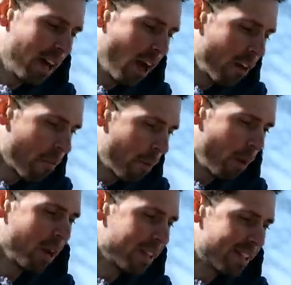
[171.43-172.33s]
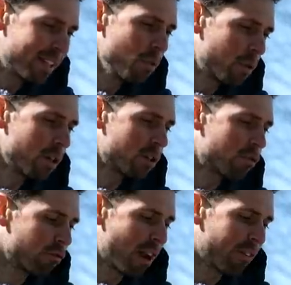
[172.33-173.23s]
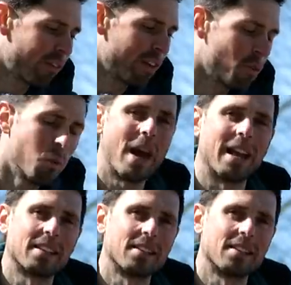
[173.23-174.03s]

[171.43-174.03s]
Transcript: I've applied Silca's graphene wax.